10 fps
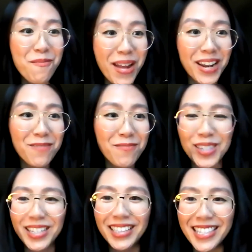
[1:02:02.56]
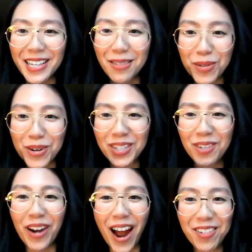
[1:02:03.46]
many of Paul Zielinski's
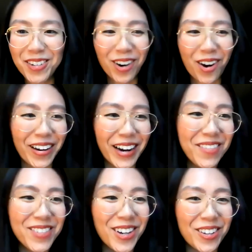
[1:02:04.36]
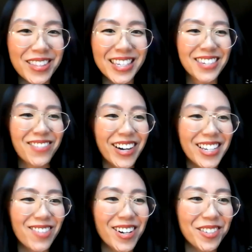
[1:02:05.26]
books when I was growing up, so this is
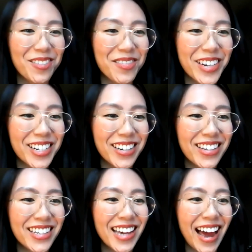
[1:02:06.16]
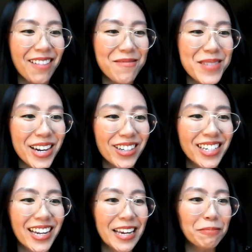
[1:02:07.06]
very special for me to have him here
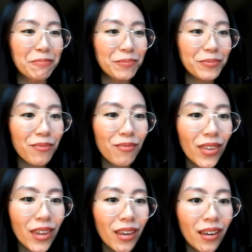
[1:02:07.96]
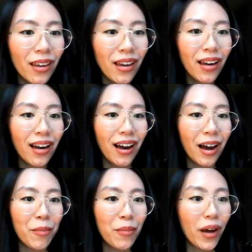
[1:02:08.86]
tonight.
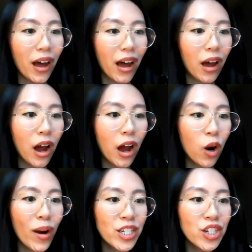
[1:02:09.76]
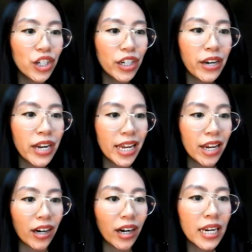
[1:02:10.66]
A question
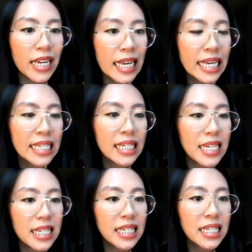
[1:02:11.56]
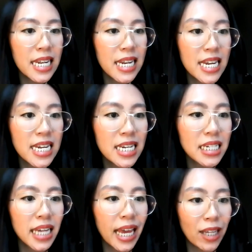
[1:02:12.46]
here. Since Sydney
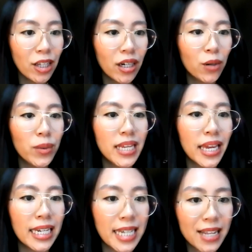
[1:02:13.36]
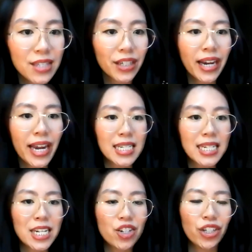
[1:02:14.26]
Taylor was a dancer and
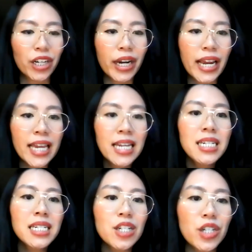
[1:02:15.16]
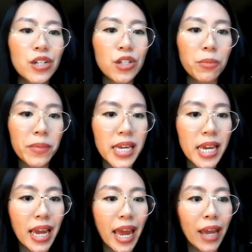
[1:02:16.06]
teacher in addition to
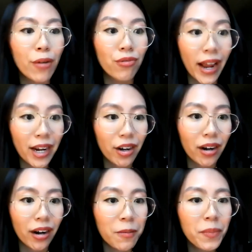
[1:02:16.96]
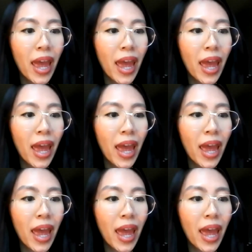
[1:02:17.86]
being a writer,